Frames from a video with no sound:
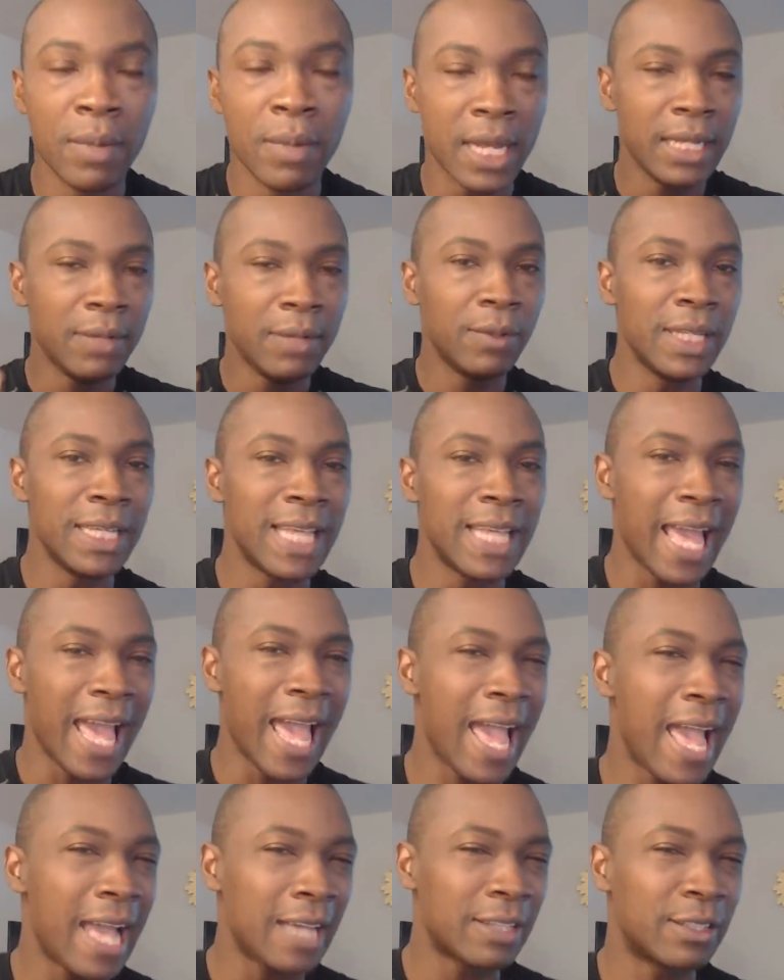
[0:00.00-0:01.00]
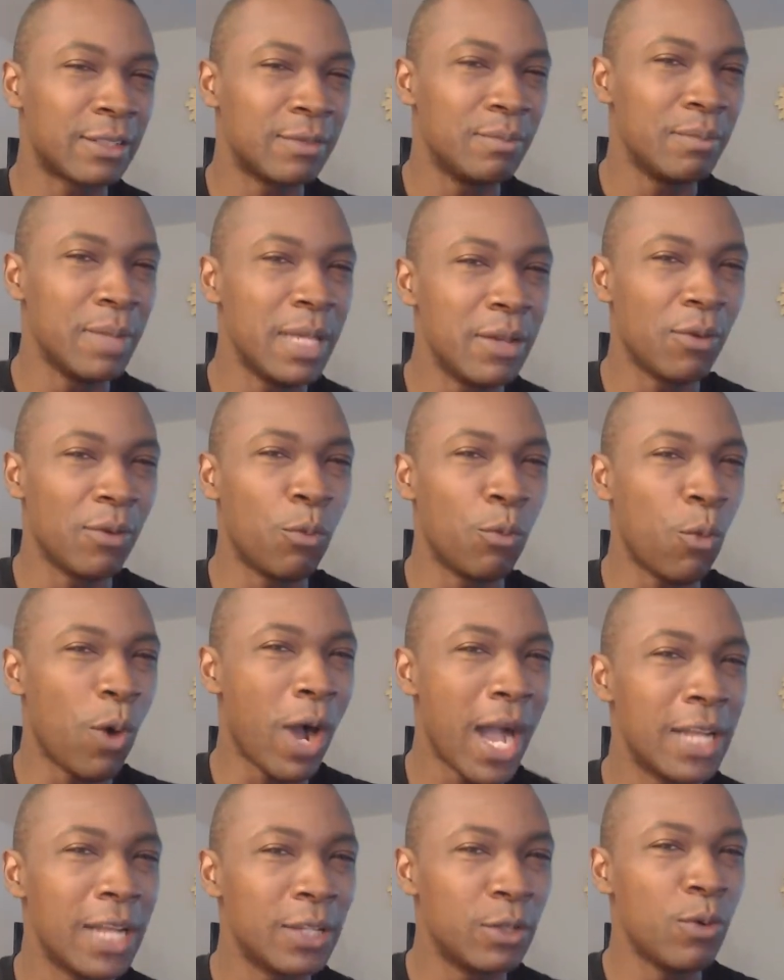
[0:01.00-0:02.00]
but I didn't really ask me,
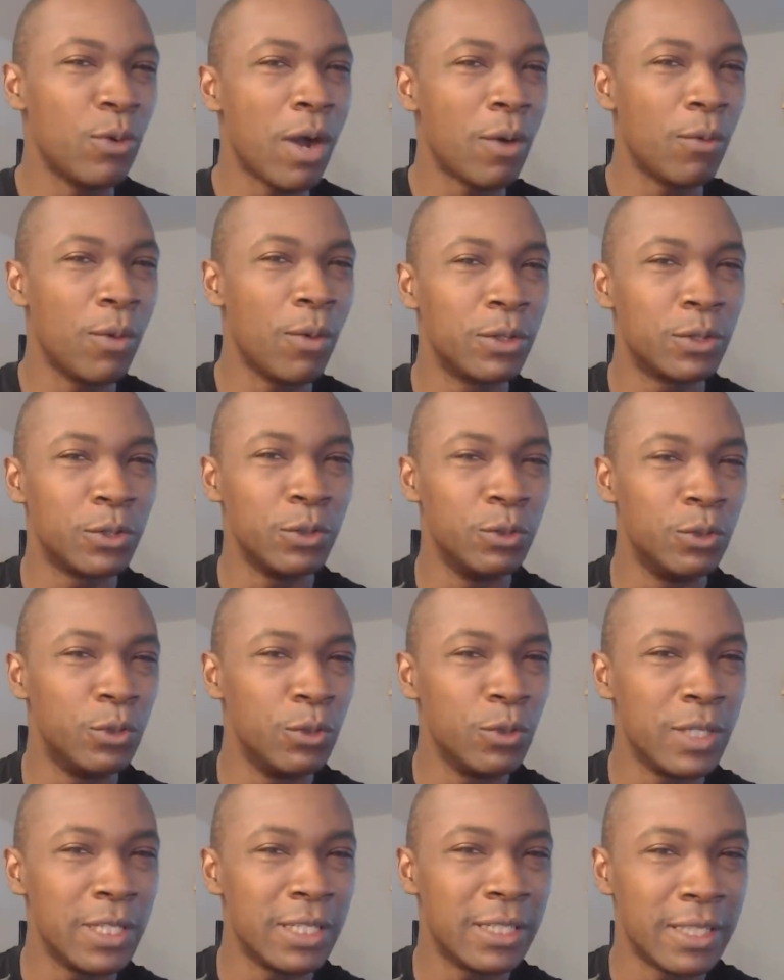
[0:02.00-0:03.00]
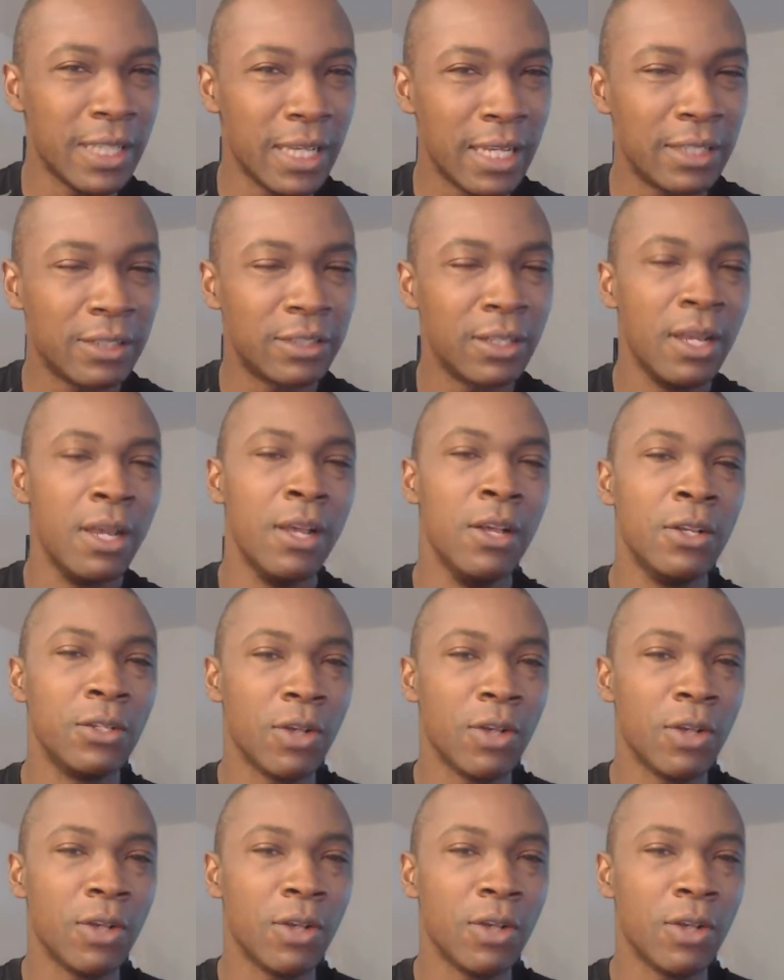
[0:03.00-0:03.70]
why do I want to do these things?